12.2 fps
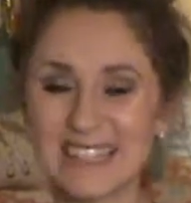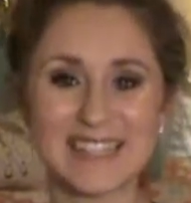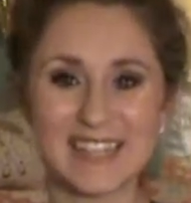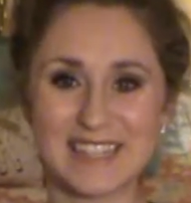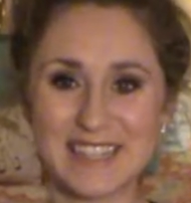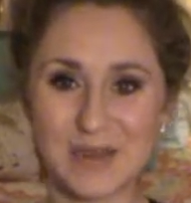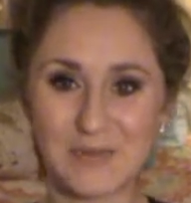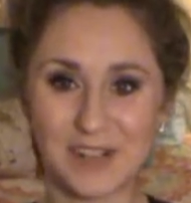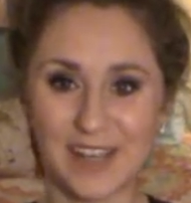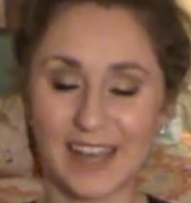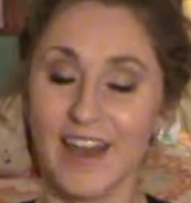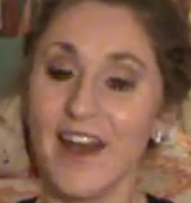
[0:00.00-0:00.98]
it's
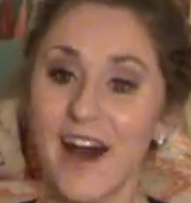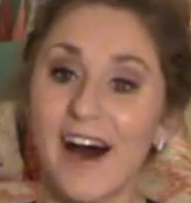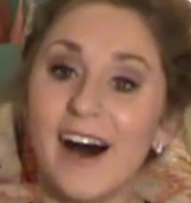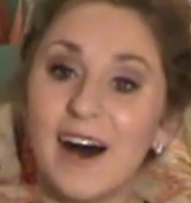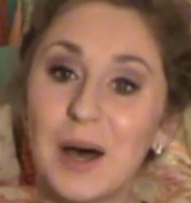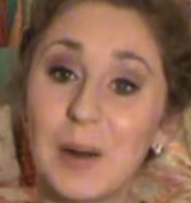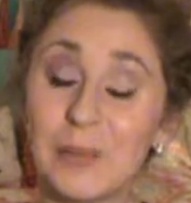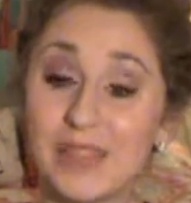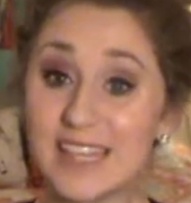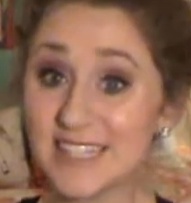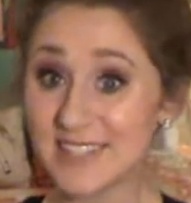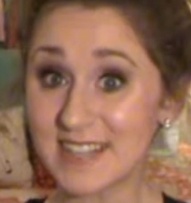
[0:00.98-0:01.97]
Emily.
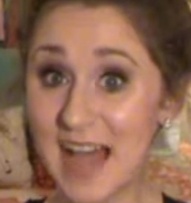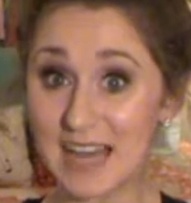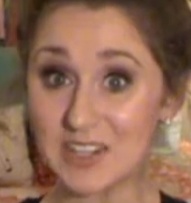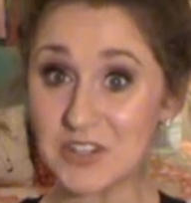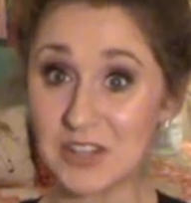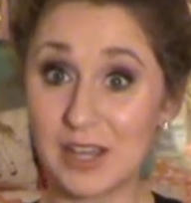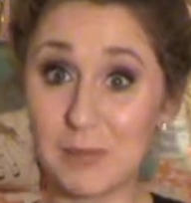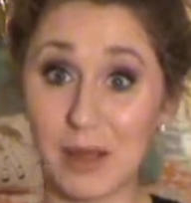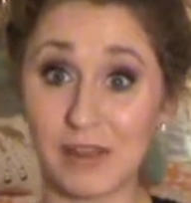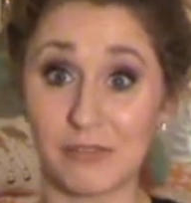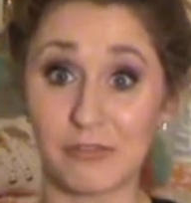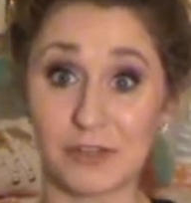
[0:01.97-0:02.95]
This is actually
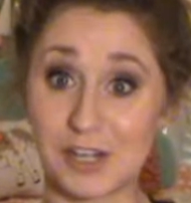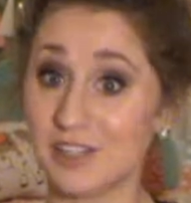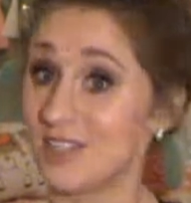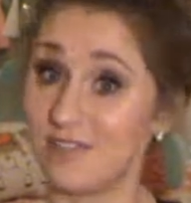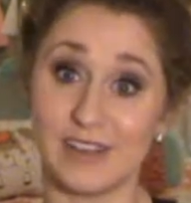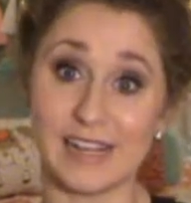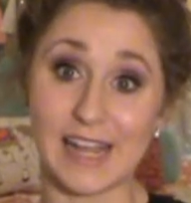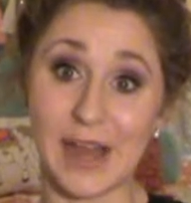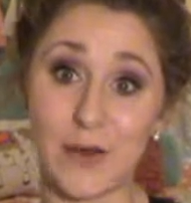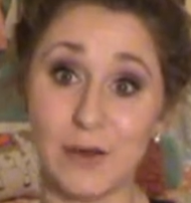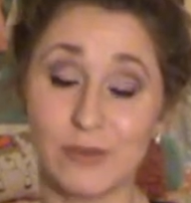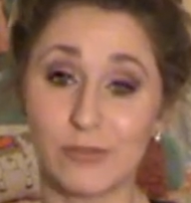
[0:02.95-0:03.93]
my first
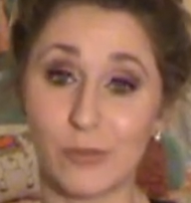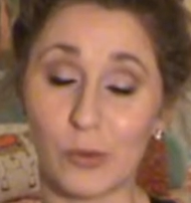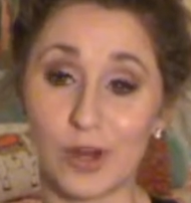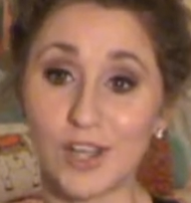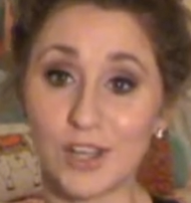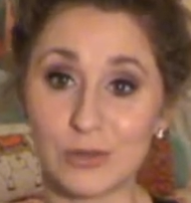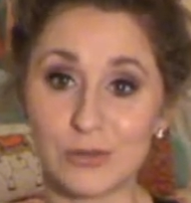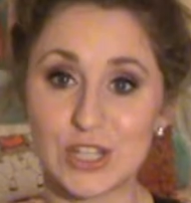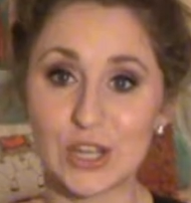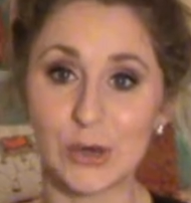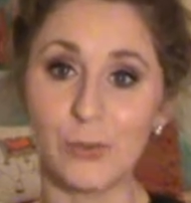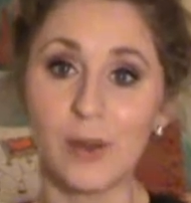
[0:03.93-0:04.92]
video for
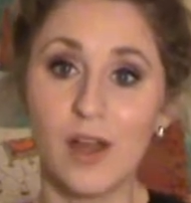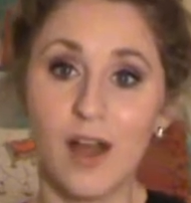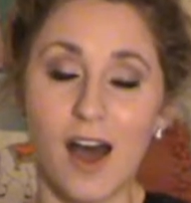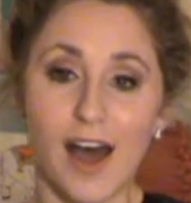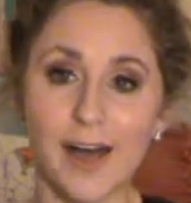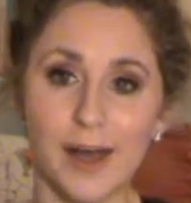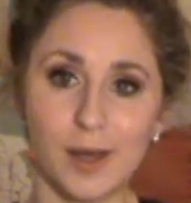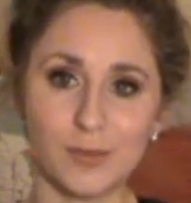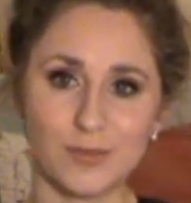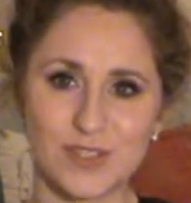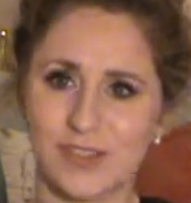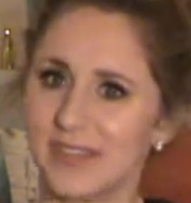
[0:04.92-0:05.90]
YouTube,
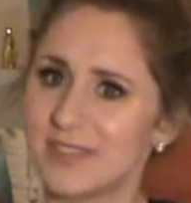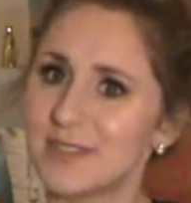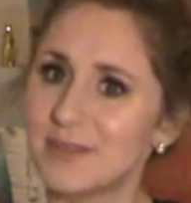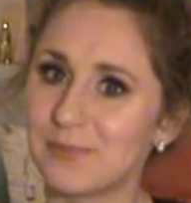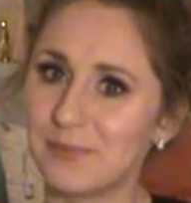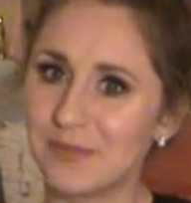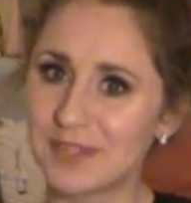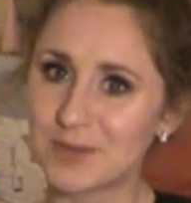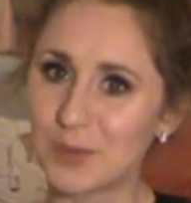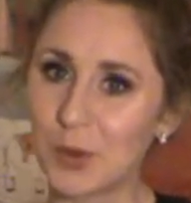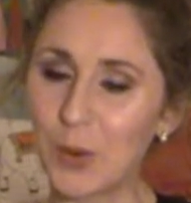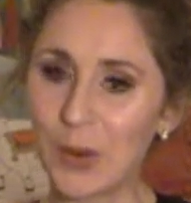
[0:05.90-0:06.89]
so
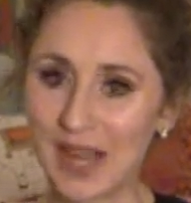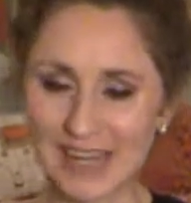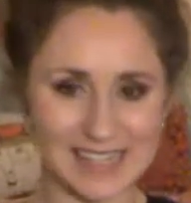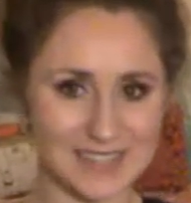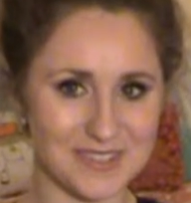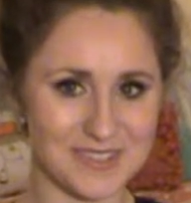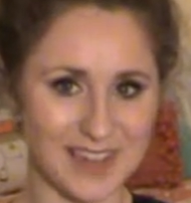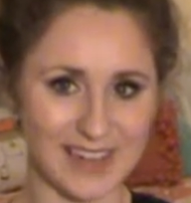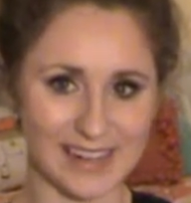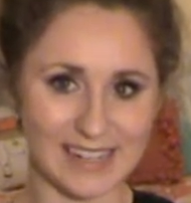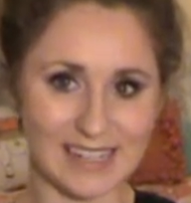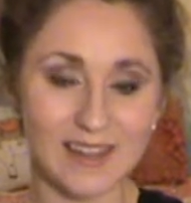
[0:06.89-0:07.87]
that's quite
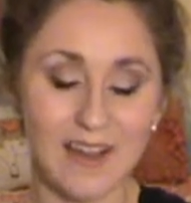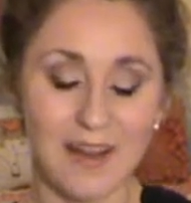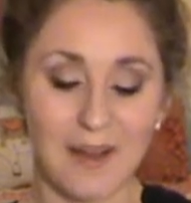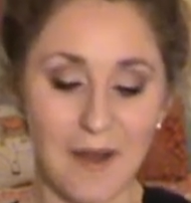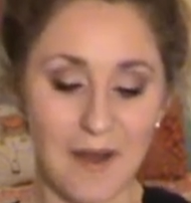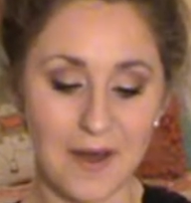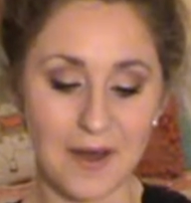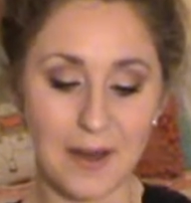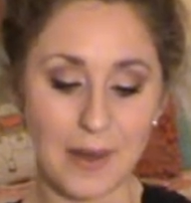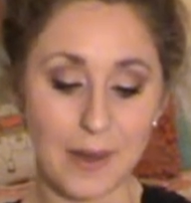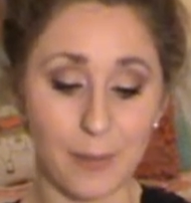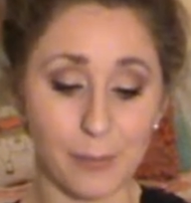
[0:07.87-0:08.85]
exciting.
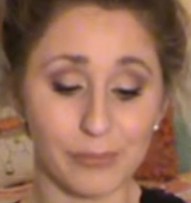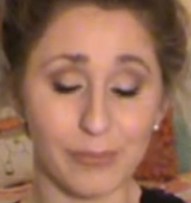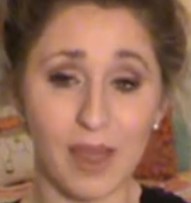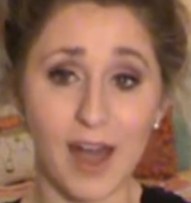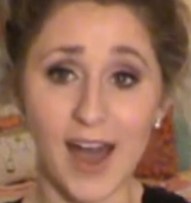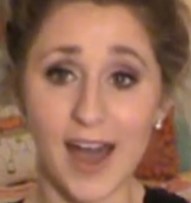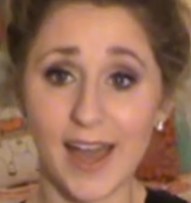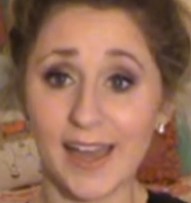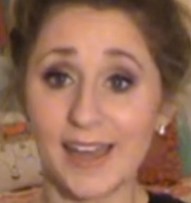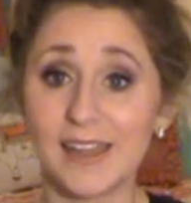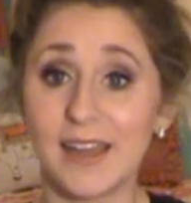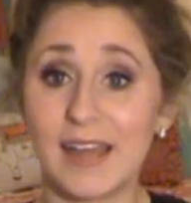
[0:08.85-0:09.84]

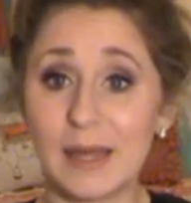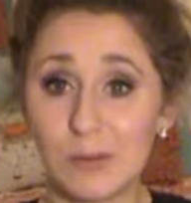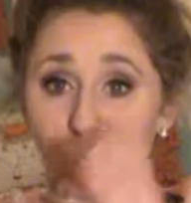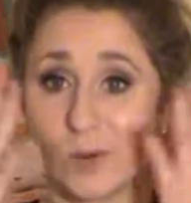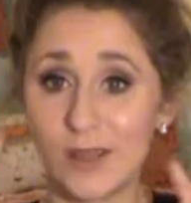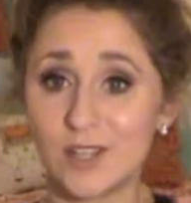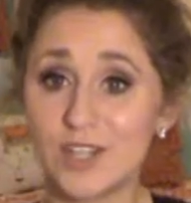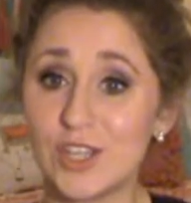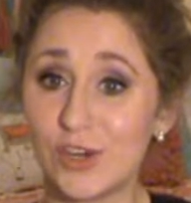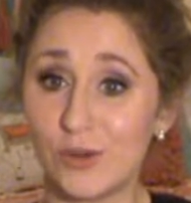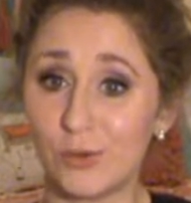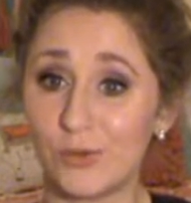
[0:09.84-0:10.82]
I am going
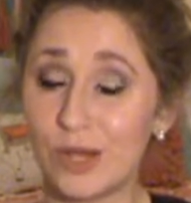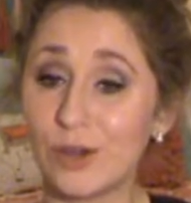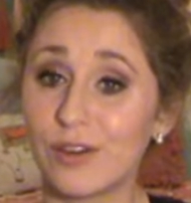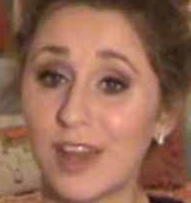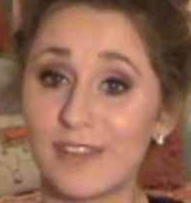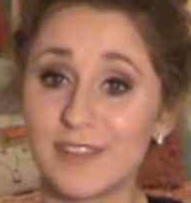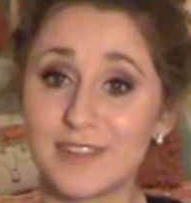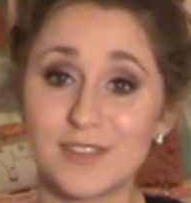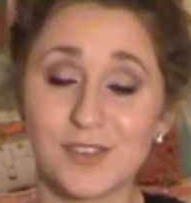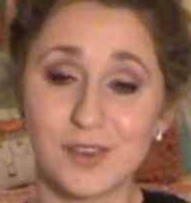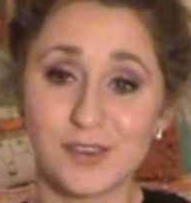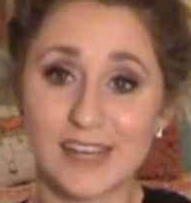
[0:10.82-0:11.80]
to recreate this
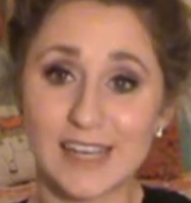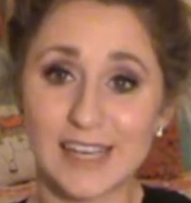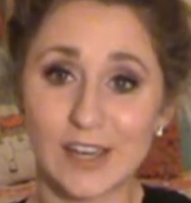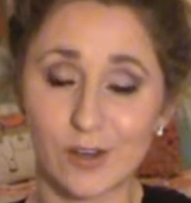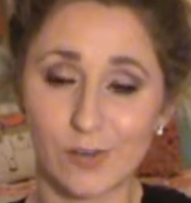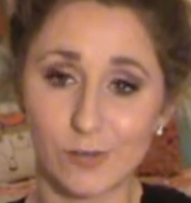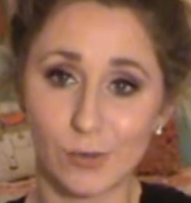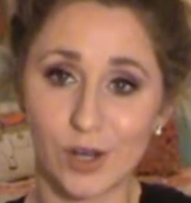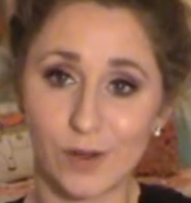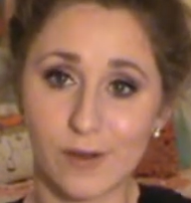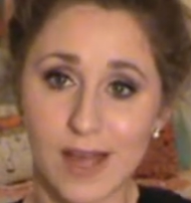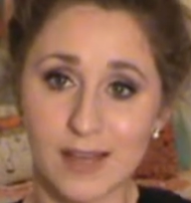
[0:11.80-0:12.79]
look right here for
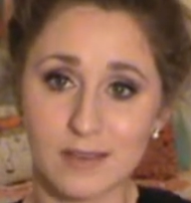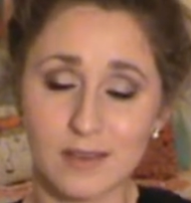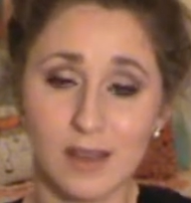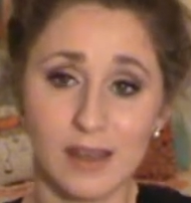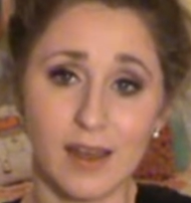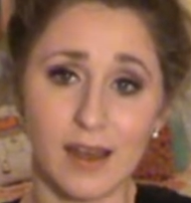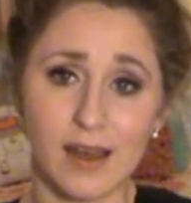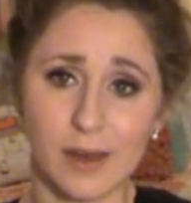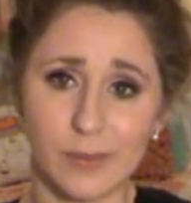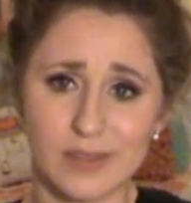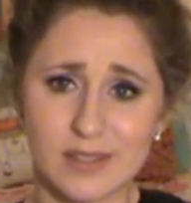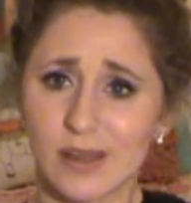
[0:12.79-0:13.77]
you guys.
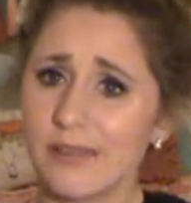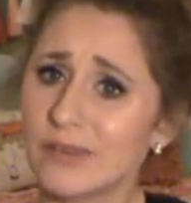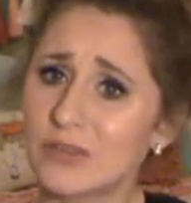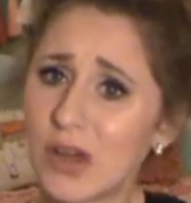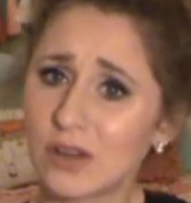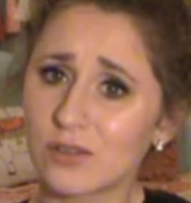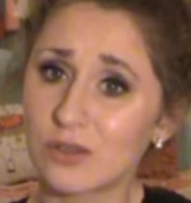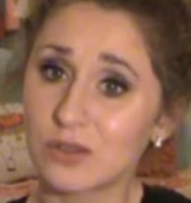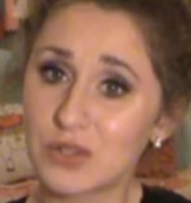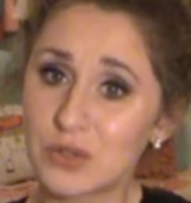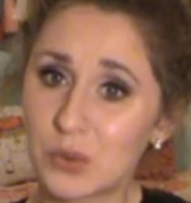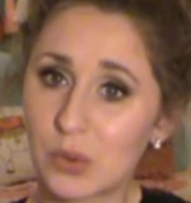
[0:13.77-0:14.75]
It's kind of a talk through
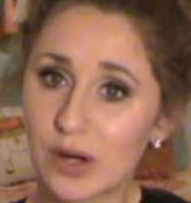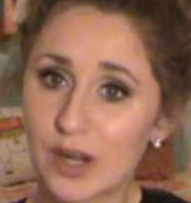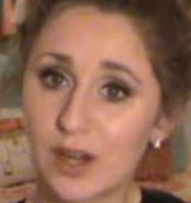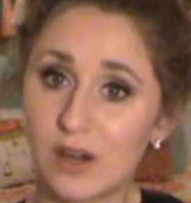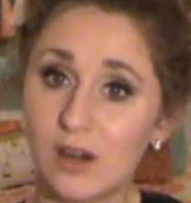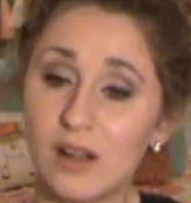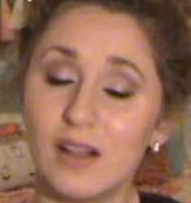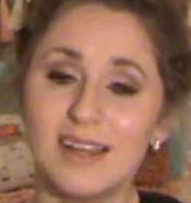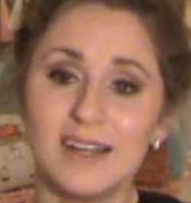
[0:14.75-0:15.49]
tutorial.